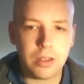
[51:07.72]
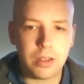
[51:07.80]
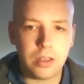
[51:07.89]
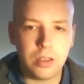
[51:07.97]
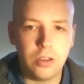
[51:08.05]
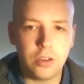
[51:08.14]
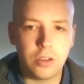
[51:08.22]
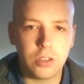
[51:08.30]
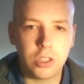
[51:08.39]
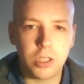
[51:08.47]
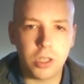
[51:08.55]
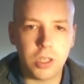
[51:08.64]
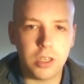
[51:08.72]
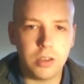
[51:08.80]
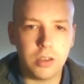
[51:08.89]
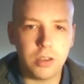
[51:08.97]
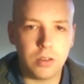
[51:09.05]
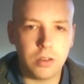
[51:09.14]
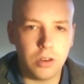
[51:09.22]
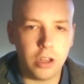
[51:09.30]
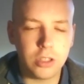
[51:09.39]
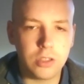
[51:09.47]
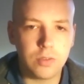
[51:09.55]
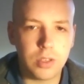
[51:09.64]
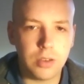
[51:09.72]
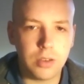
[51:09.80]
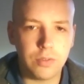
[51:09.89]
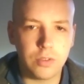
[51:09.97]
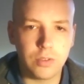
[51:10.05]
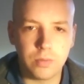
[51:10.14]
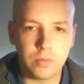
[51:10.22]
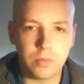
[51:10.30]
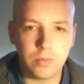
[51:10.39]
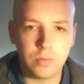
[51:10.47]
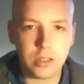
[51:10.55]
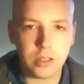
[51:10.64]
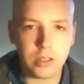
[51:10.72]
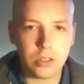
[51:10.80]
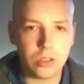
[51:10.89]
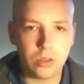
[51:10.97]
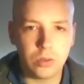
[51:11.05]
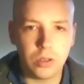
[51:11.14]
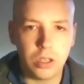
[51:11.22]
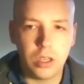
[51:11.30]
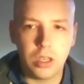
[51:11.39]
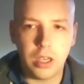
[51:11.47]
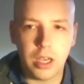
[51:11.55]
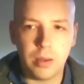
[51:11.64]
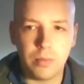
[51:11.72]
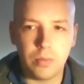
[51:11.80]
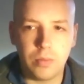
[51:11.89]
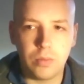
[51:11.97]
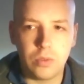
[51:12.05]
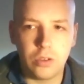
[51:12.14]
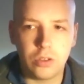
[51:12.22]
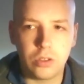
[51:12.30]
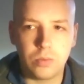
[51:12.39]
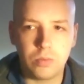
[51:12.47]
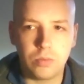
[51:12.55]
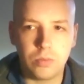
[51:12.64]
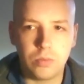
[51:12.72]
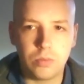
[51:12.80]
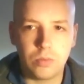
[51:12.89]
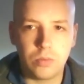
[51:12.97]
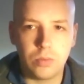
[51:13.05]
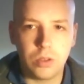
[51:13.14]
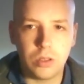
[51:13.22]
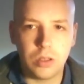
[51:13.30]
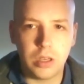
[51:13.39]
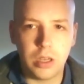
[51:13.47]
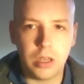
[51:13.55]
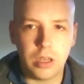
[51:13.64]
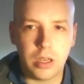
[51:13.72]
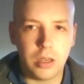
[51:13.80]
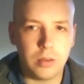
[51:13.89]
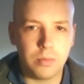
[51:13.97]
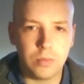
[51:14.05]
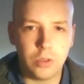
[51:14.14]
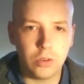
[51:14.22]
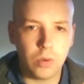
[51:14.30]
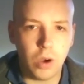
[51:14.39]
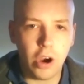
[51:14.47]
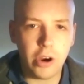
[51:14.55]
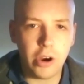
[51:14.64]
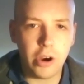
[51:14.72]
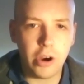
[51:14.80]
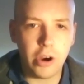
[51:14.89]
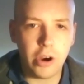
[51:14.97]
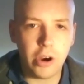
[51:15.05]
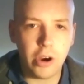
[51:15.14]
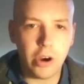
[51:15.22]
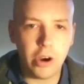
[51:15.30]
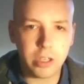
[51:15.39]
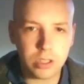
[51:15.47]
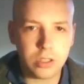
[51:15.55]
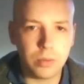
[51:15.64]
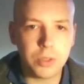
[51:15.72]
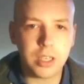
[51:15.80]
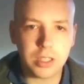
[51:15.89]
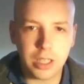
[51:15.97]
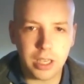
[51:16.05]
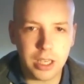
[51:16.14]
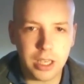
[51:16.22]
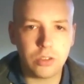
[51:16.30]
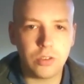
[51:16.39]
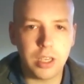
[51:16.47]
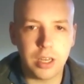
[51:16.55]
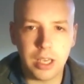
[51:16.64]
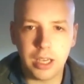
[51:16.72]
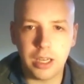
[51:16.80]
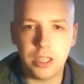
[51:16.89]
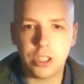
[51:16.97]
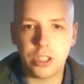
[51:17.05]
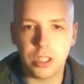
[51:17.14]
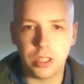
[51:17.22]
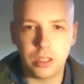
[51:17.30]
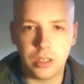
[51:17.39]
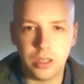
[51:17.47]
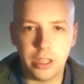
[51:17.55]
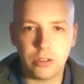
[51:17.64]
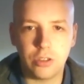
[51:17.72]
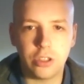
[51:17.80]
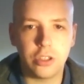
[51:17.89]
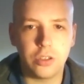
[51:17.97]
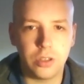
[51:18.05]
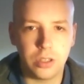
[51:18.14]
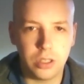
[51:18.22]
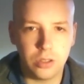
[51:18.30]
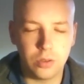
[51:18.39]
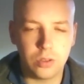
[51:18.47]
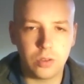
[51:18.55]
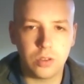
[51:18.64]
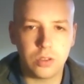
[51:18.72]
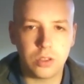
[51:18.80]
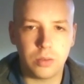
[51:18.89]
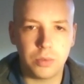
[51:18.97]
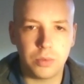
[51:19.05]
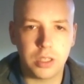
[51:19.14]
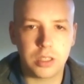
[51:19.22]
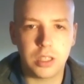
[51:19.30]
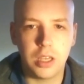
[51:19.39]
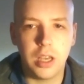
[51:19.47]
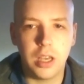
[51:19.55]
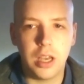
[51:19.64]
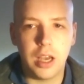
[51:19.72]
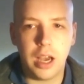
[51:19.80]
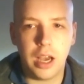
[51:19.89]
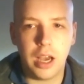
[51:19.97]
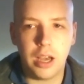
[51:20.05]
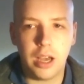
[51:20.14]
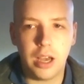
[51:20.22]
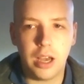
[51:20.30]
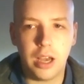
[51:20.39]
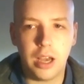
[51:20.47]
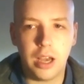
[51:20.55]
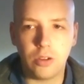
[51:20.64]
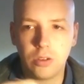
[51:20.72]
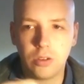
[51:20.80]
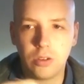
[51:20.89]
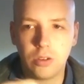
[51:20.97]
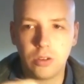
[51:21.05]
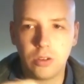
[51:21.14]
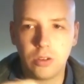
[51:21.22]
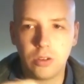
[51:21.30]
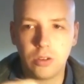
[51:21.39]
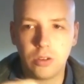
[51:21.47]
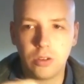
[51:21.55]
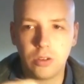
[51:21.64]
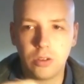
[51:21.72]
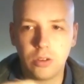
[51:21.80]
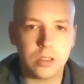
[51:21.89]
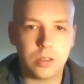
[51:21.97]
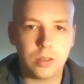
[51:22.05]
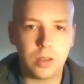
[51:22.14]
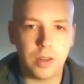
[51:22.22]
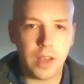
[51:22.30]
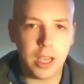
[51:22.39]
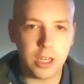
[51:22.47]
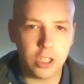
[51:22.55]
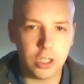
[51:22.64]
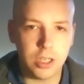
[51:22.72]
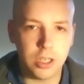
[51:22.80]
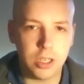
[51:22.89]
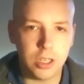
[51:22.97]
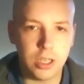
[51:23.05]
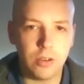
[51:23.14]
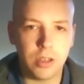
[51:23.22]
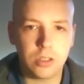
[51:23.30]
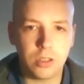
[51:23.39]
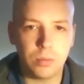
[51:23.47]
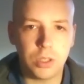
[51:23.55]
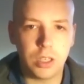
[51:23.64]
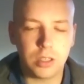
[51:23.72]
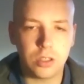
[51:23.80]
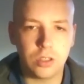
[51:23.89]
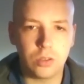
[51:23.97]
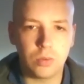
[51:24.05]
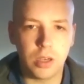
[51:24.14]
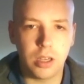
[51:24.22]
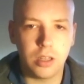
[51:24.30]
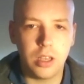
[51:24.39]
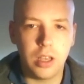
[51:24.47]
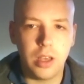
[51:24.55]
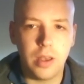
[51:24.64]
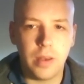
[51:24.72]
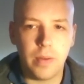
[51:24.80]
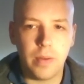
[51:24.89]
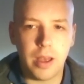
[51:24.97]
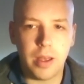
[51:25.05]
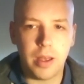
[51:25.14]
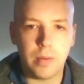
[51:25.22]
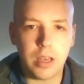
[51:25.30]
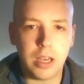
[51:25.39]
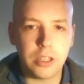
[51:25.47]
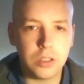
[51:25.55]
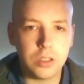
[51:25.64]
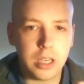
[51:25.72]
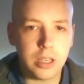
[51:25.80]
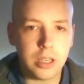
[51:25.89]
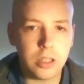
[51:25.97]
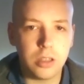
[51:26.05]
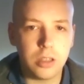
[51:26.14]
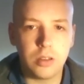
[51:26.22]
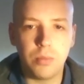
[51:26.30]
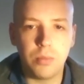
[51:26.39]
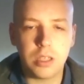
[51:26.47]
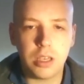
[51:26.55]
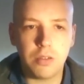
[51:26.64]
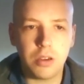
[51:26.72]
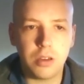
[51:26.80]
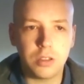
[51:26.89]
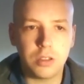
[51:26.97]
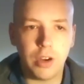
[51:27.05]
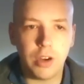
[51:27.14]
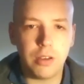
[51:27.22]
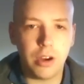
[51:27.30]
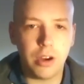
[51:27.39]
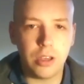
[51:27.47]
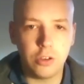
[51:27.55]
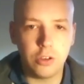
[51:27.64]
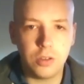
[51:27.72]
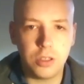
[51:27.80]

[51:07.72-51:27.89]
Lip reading: You can study lots of different subjects. So there's art subjects like history and English and literature, those sort of subjects, and also a whole range of science and engineering subjects as well. And as you said, the material is very, very good.